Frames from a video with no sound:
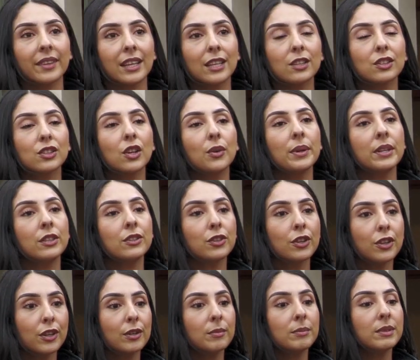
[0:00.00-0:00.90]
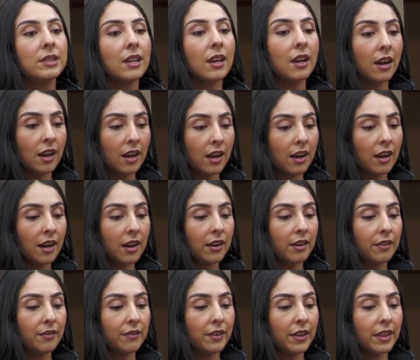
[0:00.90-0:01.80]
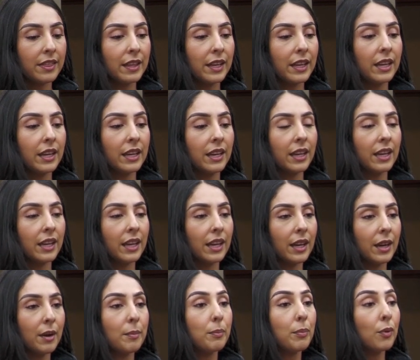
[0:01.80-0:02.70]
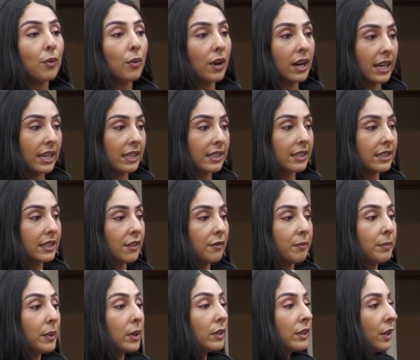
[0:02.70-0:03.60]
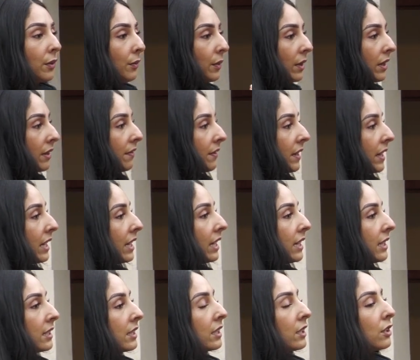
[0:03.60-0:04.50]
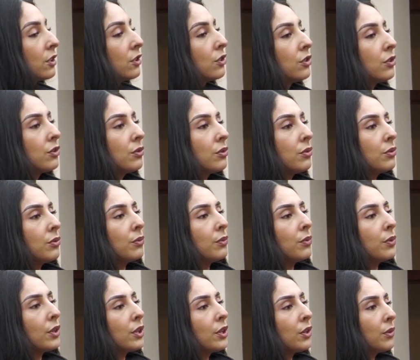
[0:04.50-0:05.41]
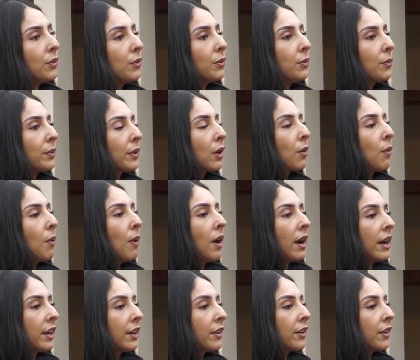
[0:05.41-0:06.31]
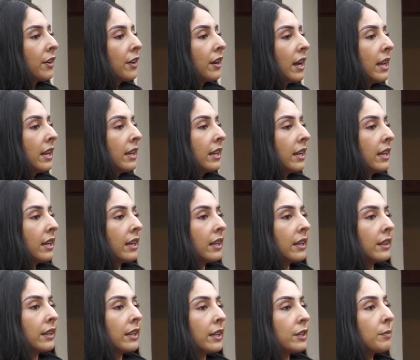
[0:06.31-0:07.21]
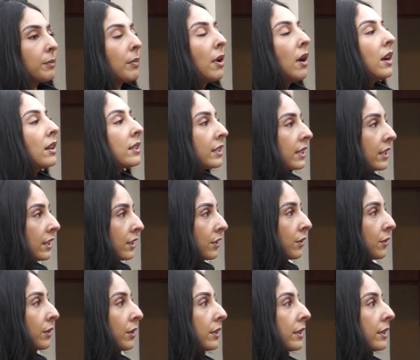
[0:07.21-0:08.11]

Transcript: So in terms of the price of building one of these, do you require any deposits or